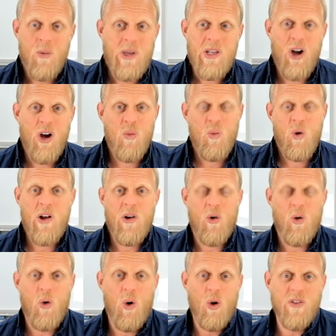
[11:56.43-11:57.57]
We don't want
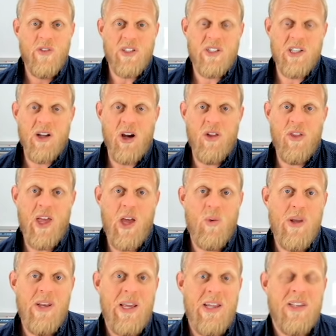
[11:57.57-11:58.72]
all of it to go there.
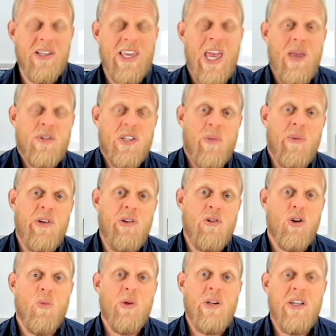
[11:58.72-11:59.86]
We need to keep some in
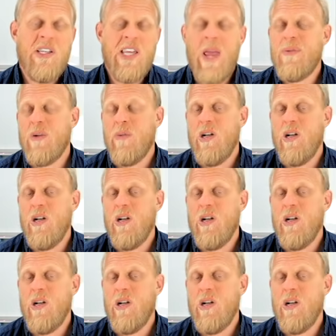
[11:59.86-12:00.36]
Europe. We need to keep some in